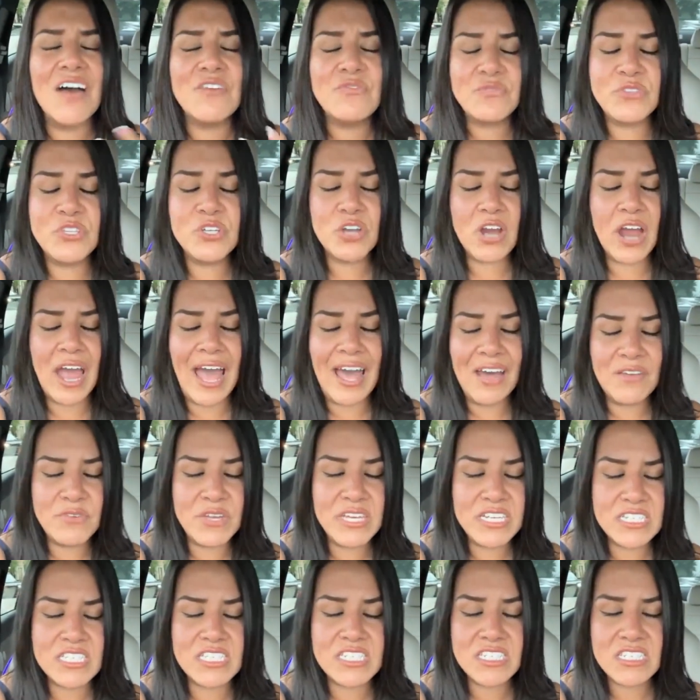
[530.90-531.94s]
after
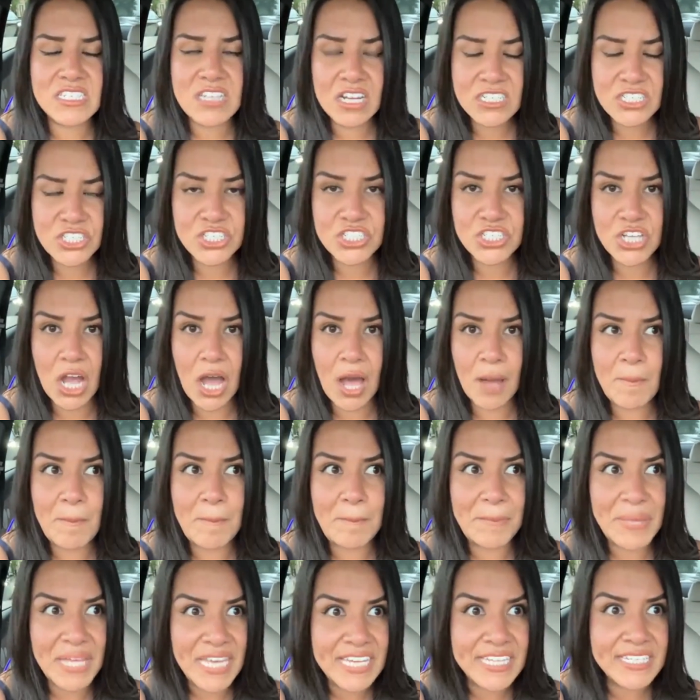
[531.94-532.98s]
having such a
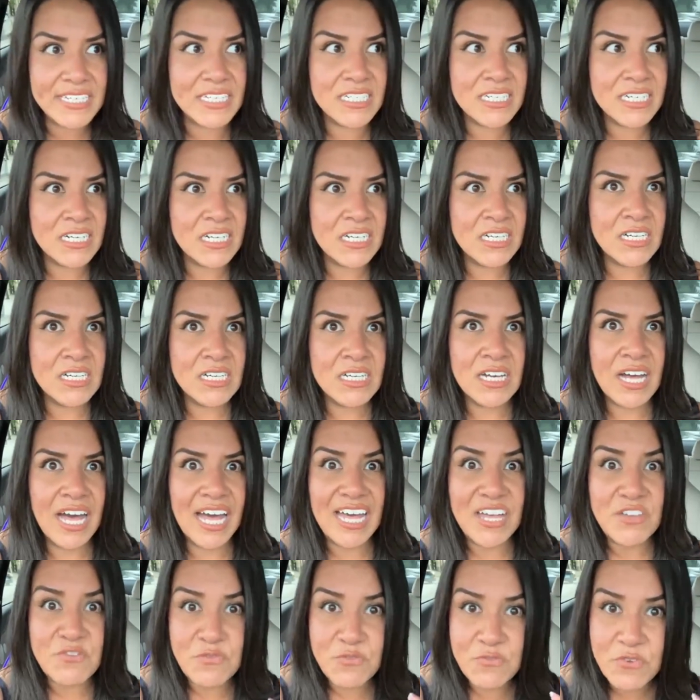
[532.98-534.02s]
big
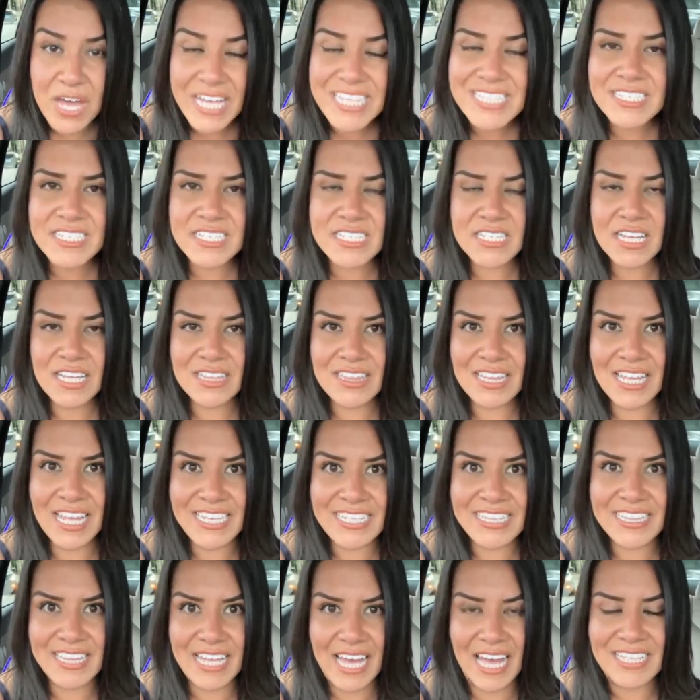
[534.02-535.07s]
event
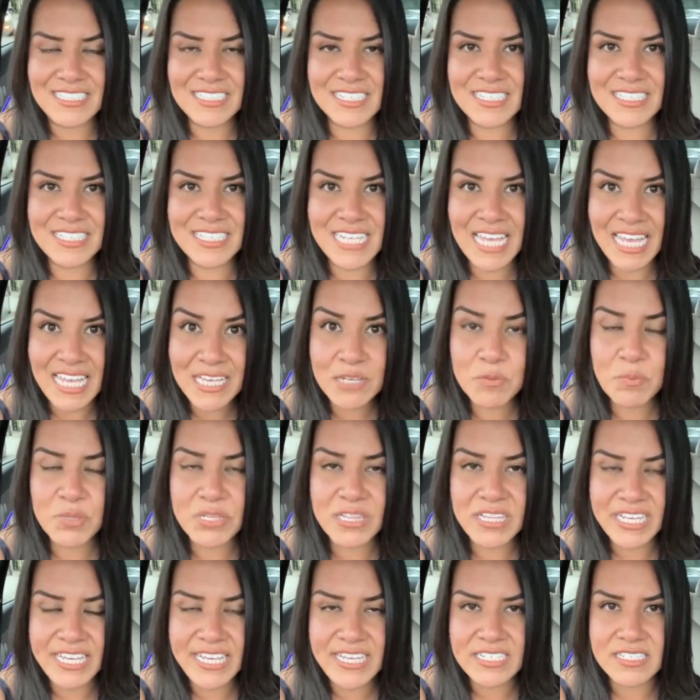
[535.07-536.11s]
like that take
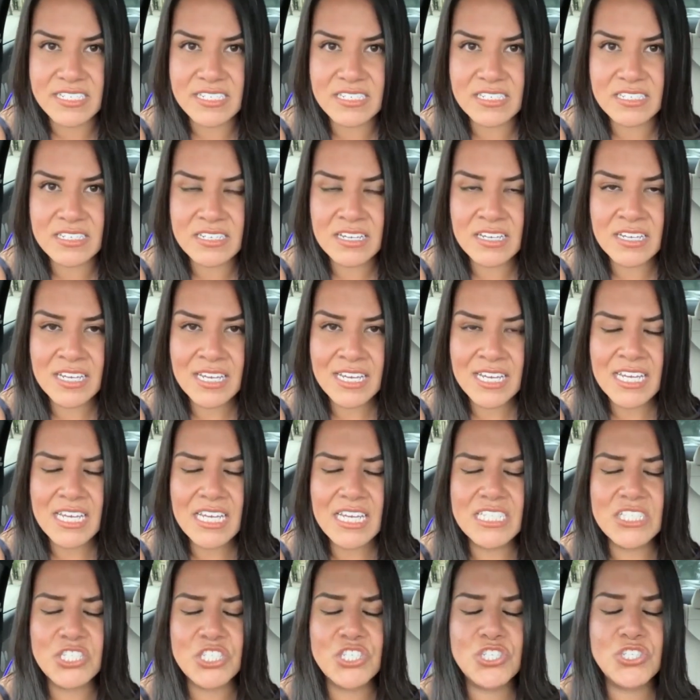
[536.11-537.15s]
place.
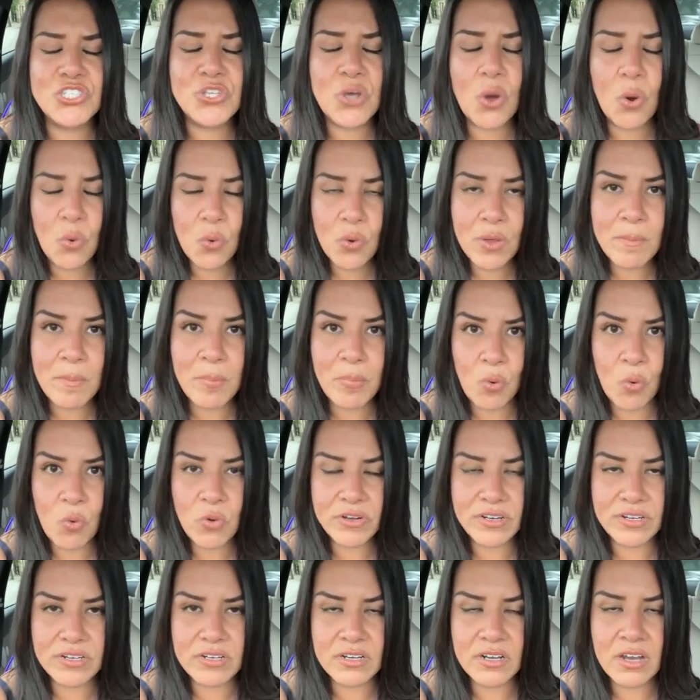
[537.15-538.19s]
It's so
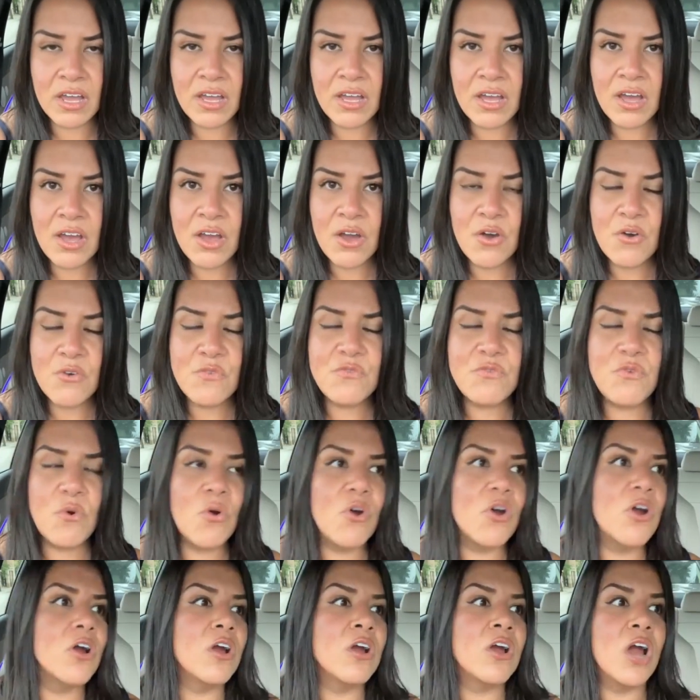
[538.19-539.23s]
important
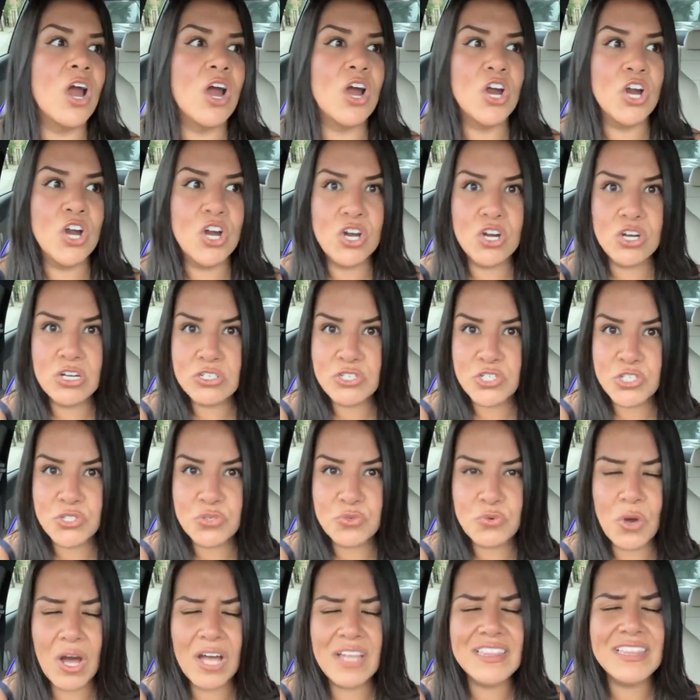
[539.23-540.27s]
for her
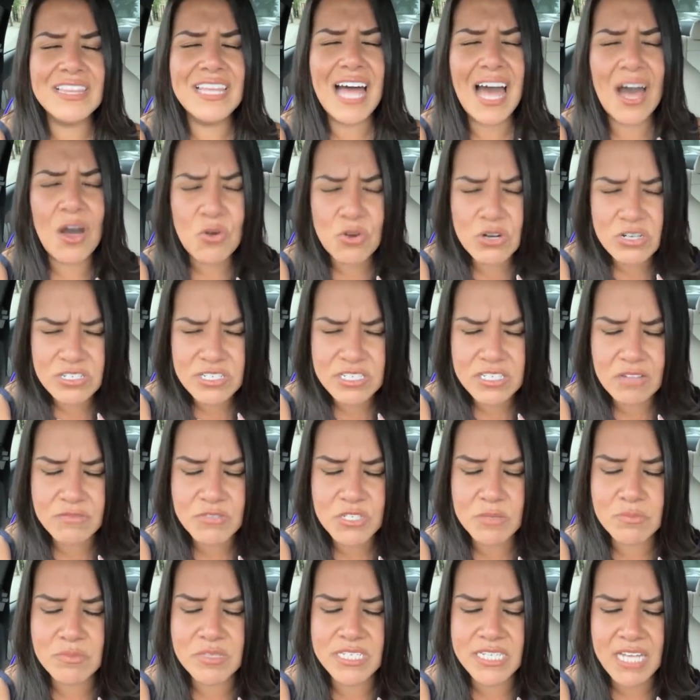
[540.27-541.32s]
to allow
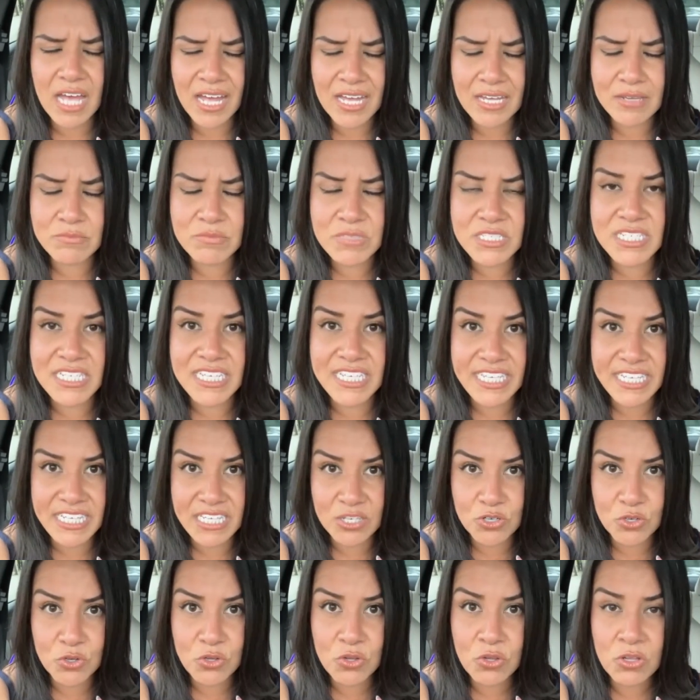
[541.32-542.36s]
herself some time to
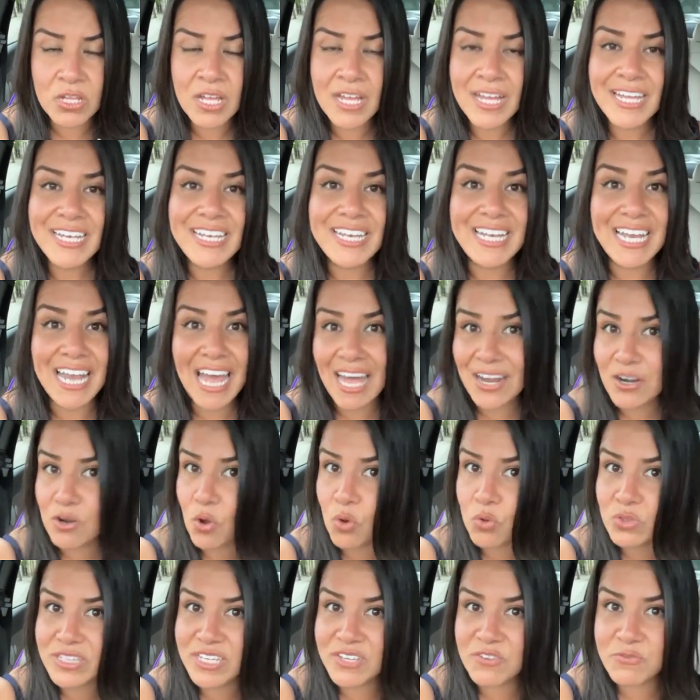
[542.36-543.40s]
heal, not
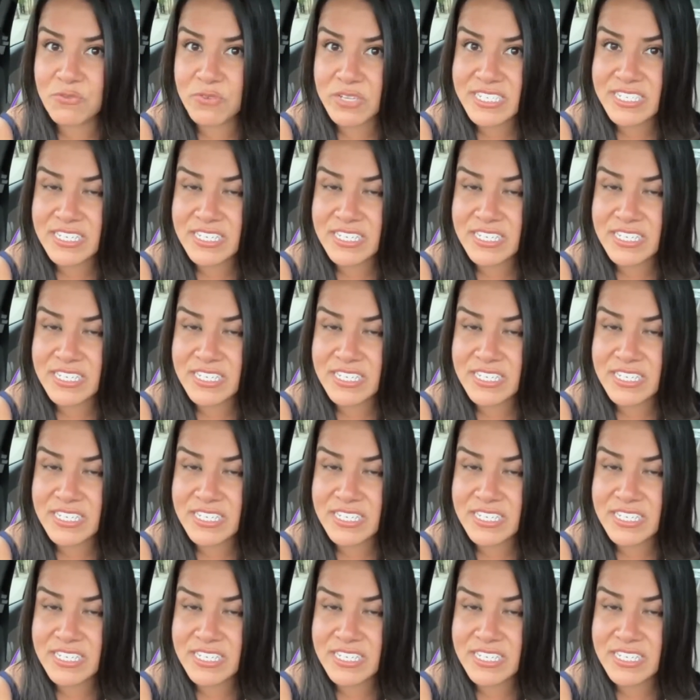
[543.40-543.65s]
only